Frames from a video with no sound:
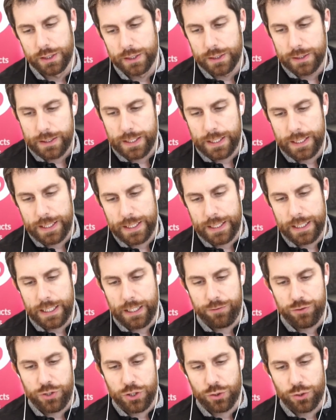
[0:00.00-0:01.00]

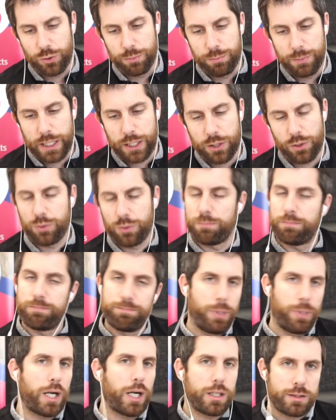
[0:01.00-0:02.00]
If she's going back on
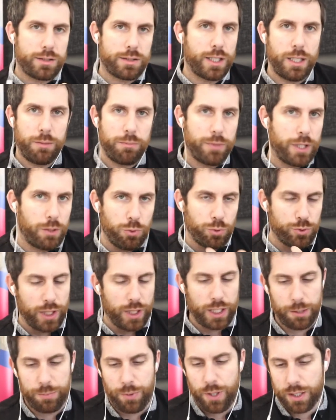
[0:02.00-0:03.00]
part-time, then we'll
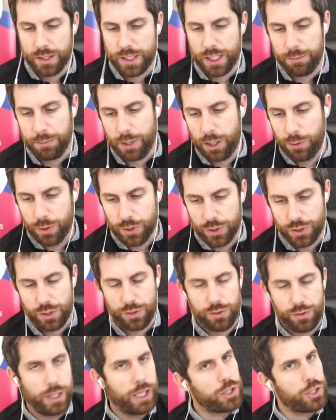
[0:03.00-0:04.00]
take the part-time hours.
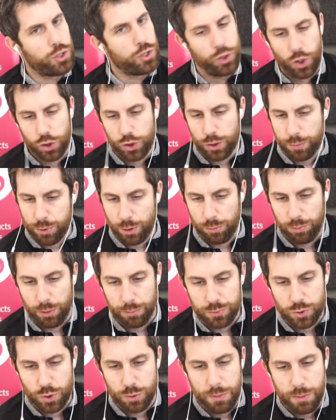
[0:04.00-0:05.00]
That is not a
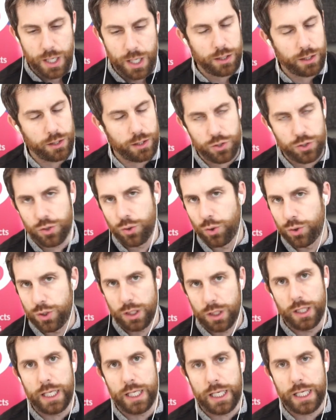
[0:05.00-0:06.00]
problem. So Mark, there's no
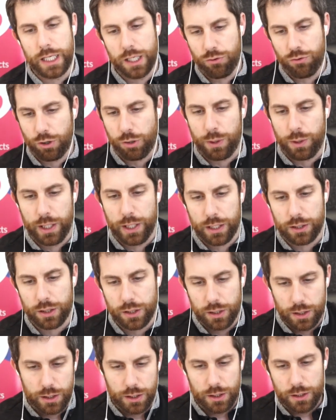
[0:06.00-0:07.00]
delay required.
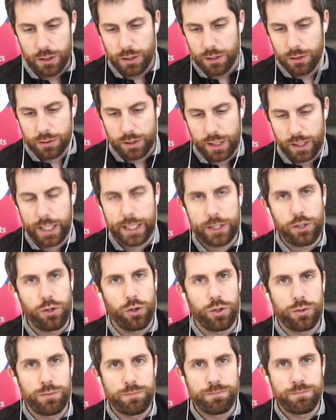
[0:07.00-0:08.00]
Crack
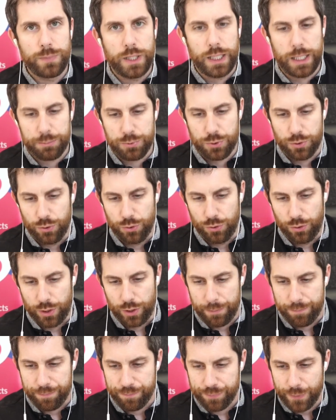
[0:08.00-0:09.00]
on,
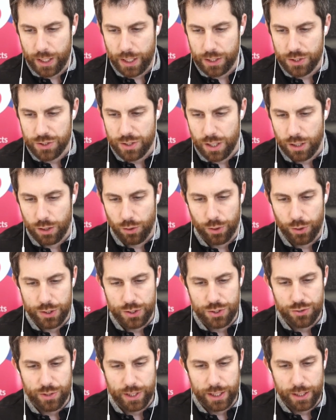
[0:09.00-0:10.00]
absolutely. Start looking
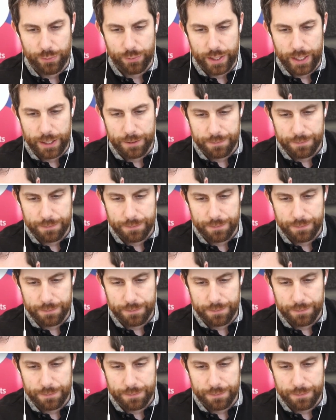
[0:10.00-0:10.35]
straight away.